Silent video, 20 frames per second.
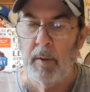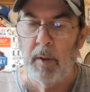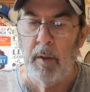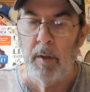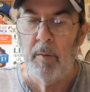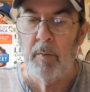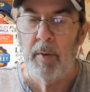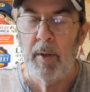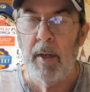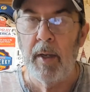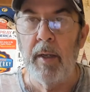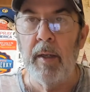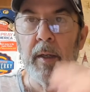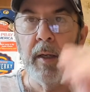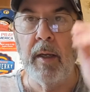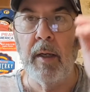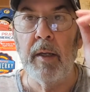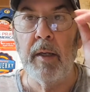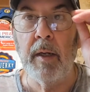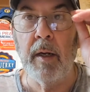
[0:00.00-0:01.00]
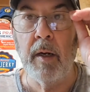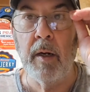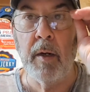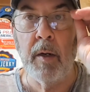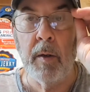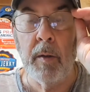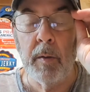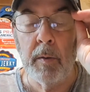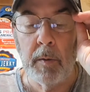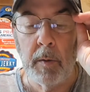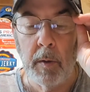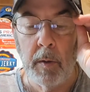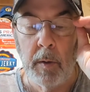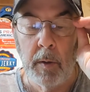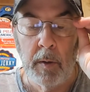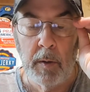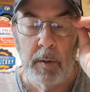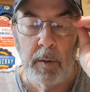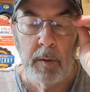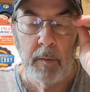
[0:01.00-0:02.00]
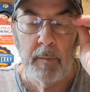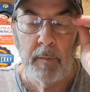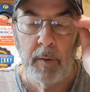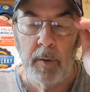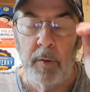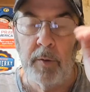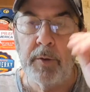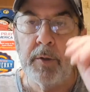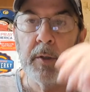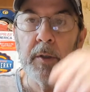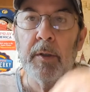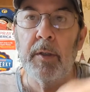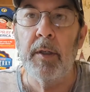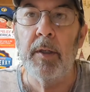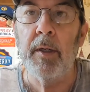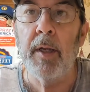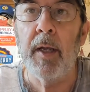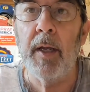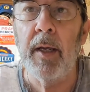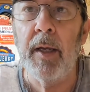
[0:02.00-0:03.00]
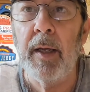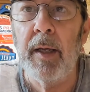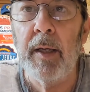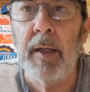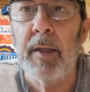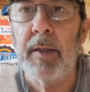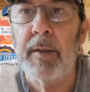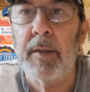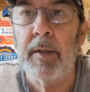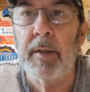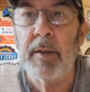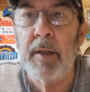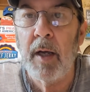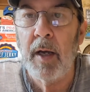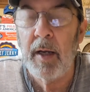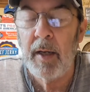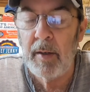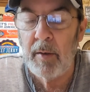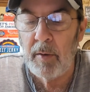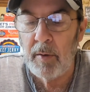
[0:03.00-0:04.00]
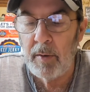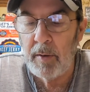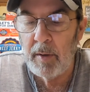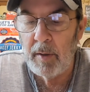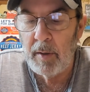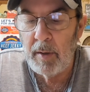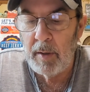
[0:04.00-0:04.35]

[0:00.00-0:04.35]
All right, and our devotion today is entitled